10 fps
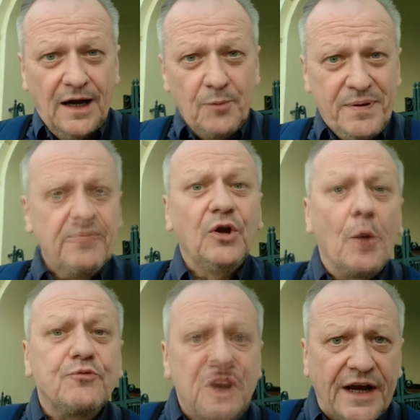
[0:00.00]
people
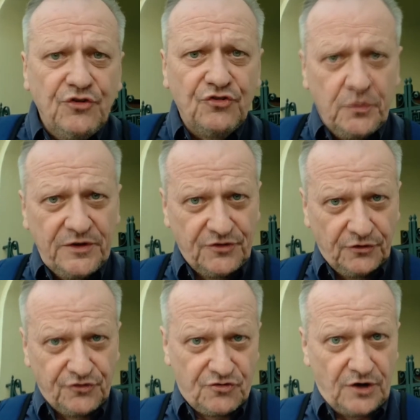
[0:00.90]
objected to its
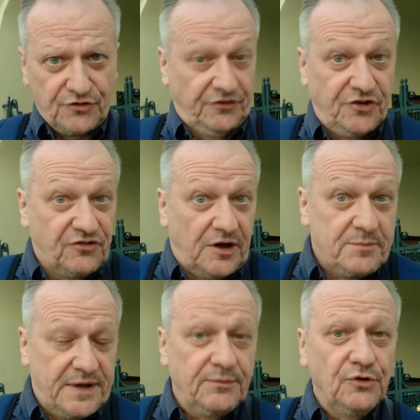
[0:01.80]
construction, just like
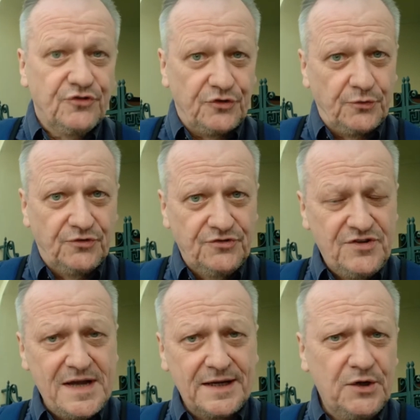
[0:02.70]
people do
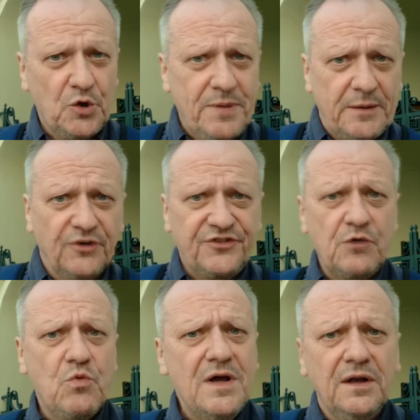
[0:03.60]
today. You know, people say,
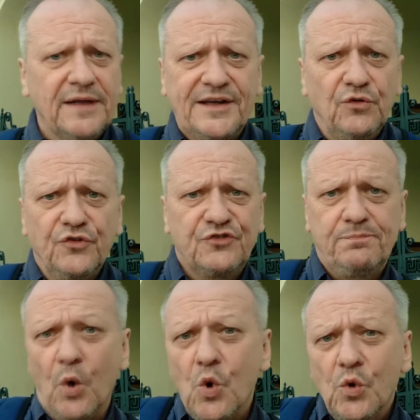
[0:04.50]
well, it'll
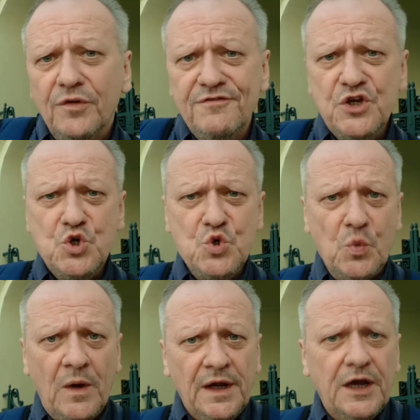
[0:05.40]
spoil the
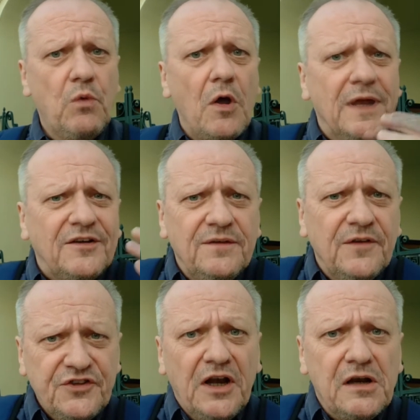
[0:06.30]
view, it won't let in the
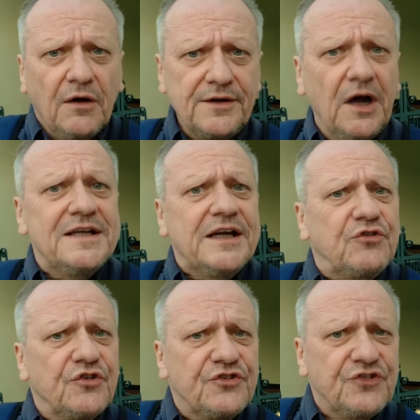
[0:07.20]
sunlight, I need
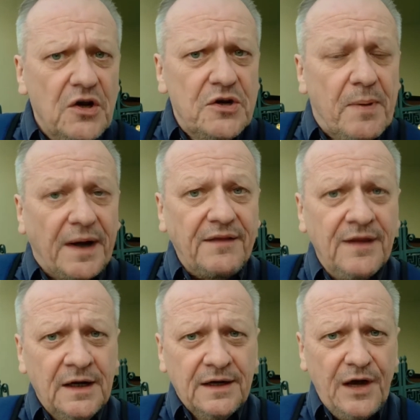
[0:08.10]
to sunbathe.
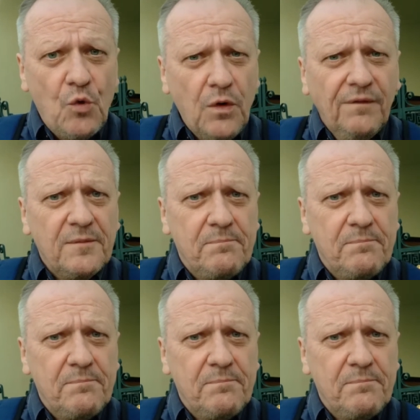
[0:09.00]
Now, one of the